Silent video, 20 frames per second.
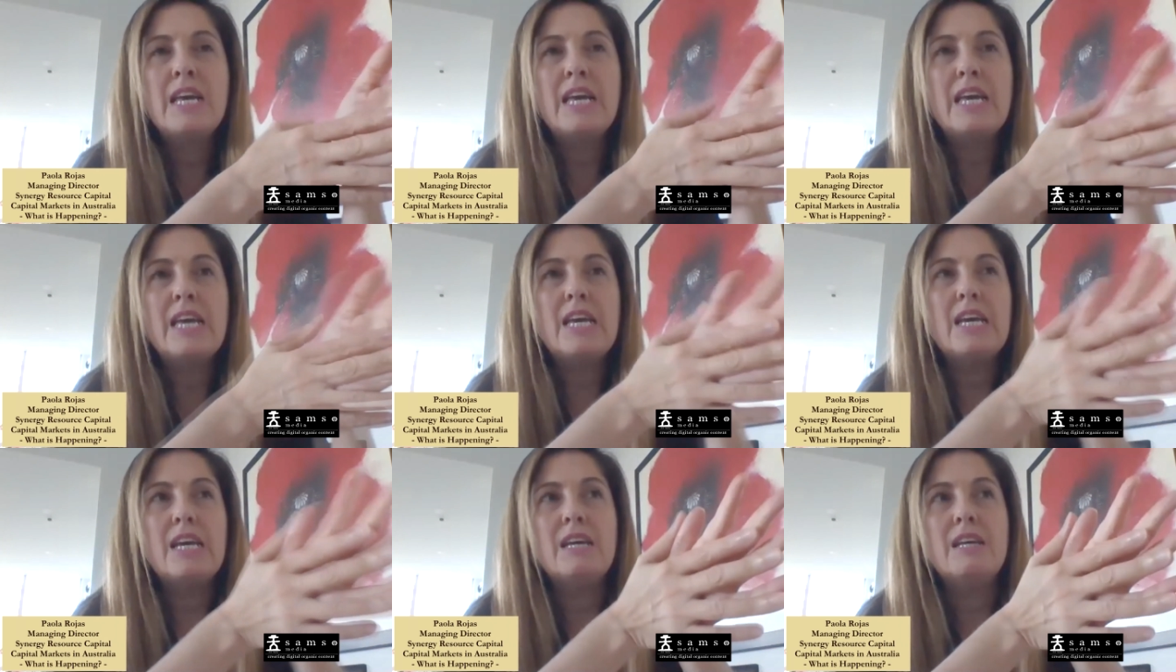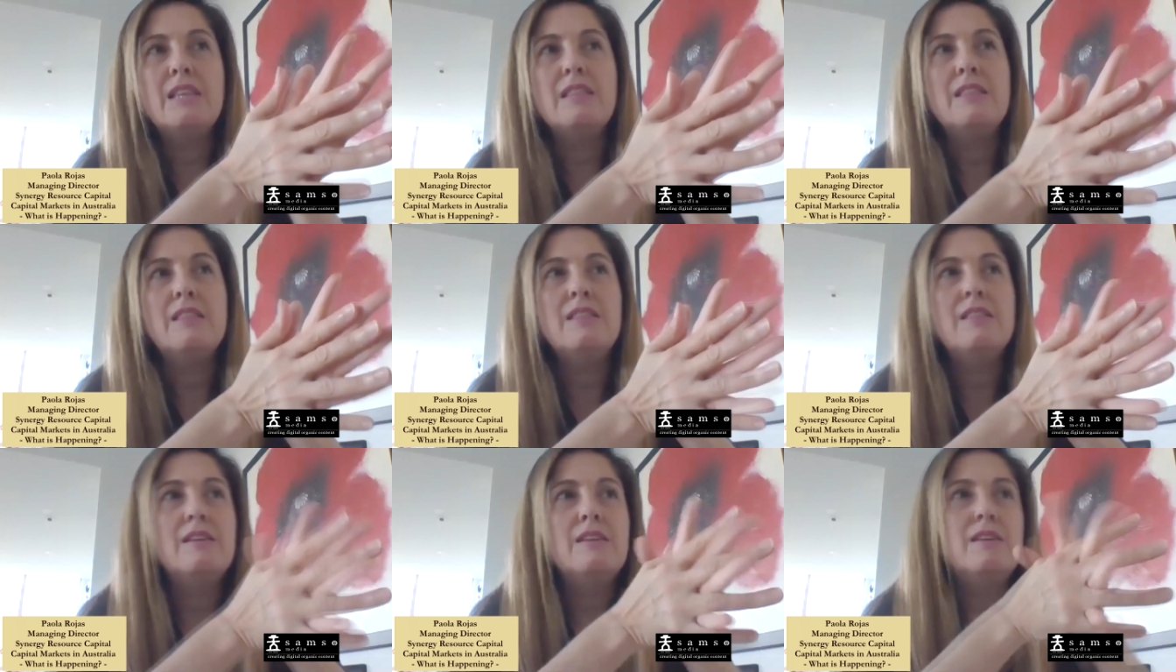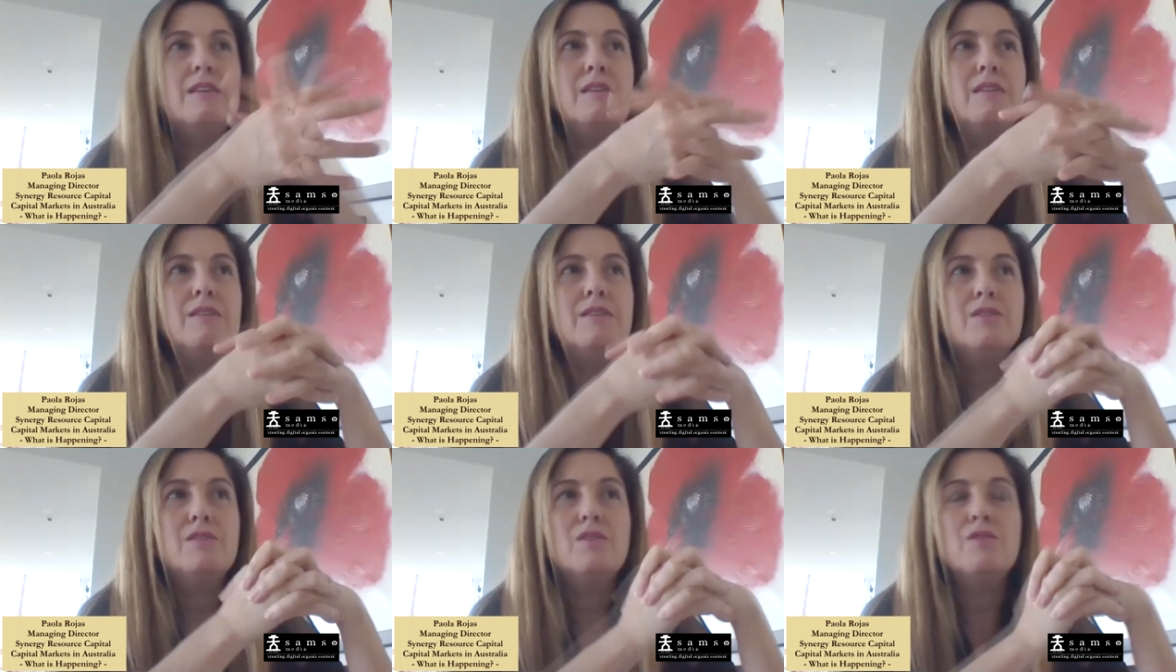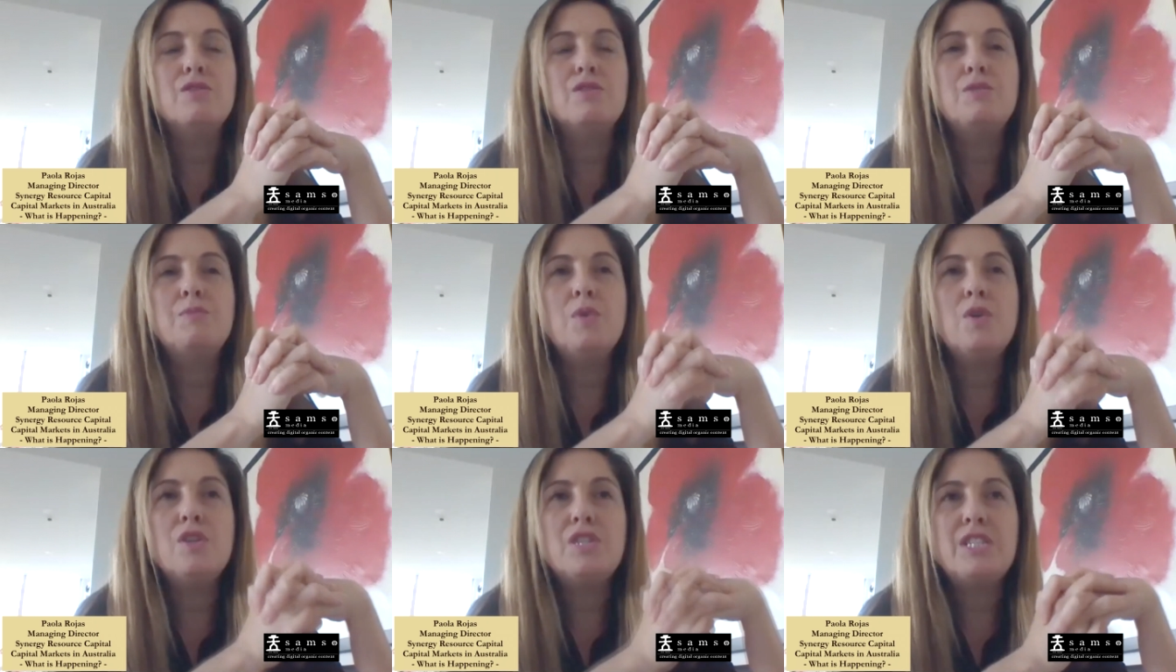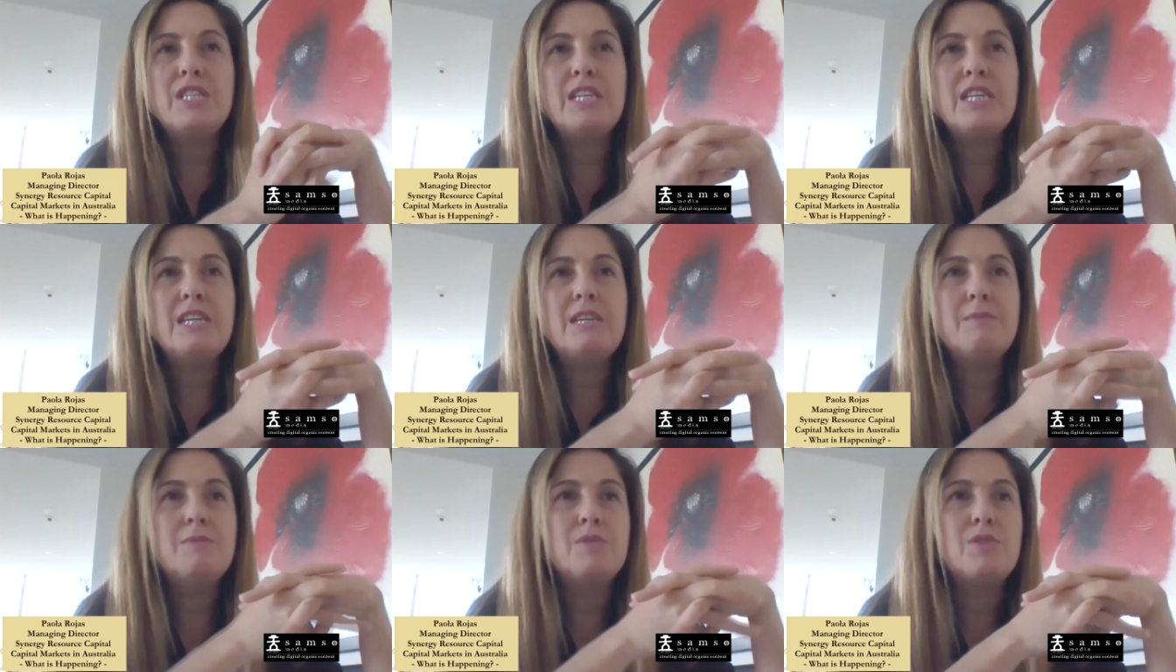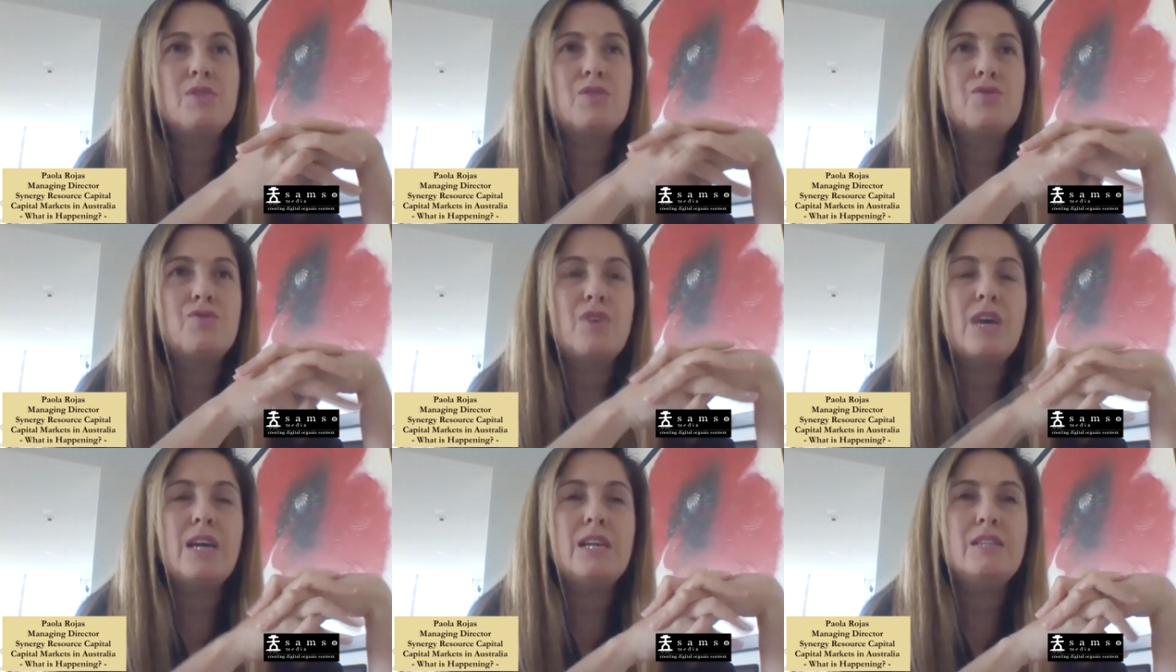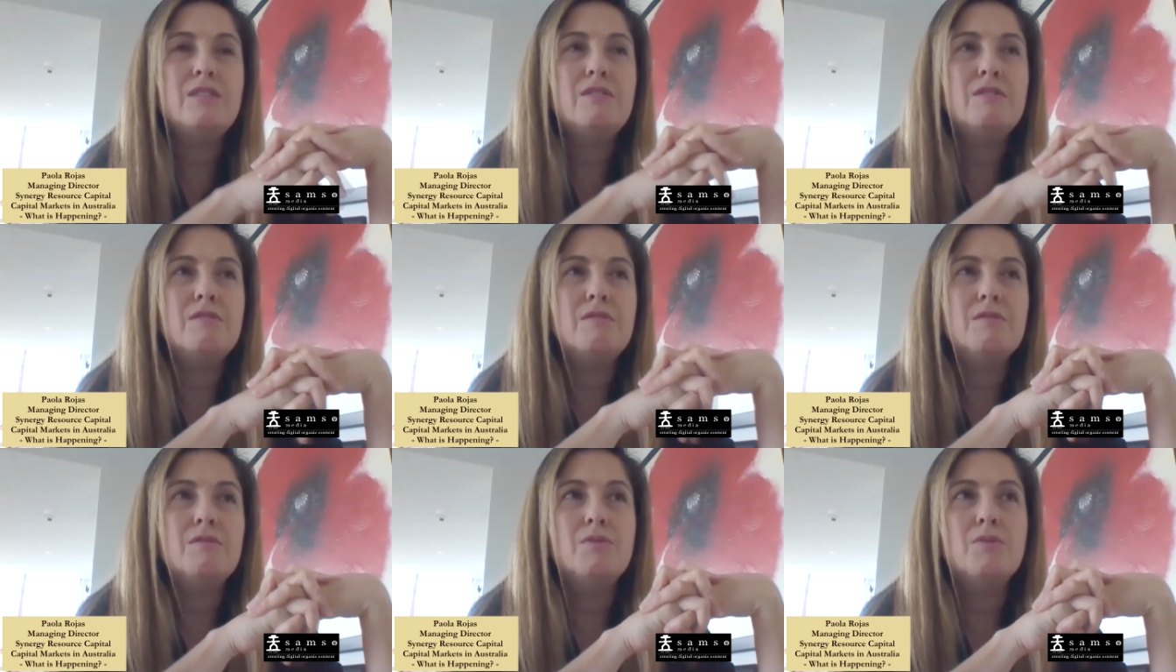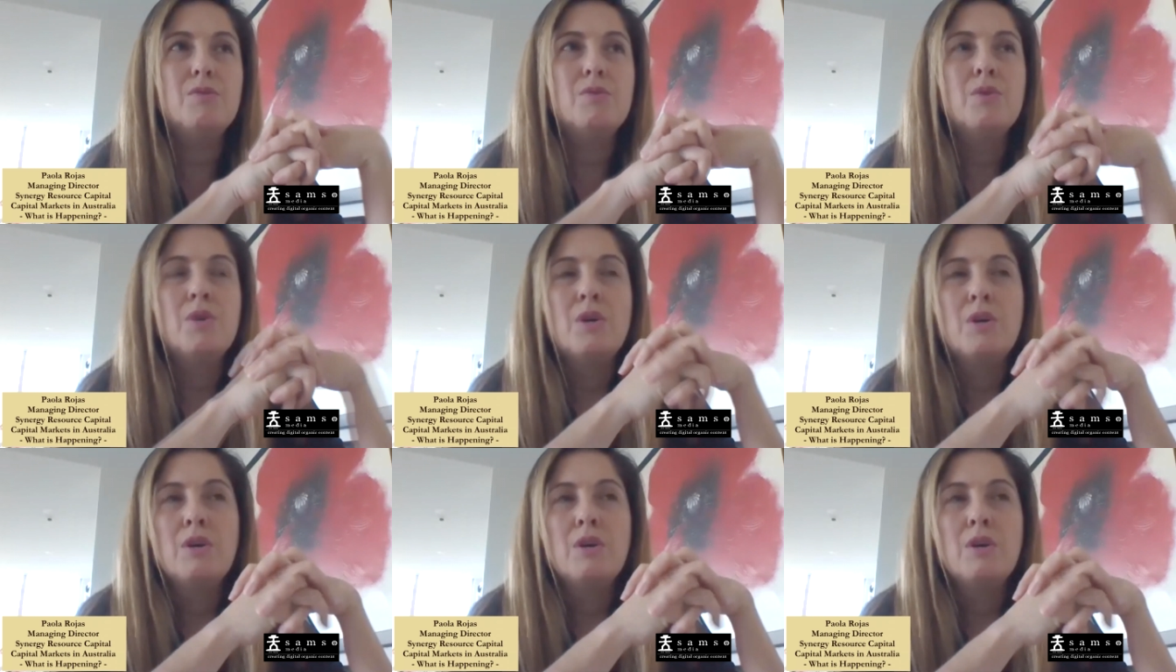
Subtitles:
and they're small teams. They're trying to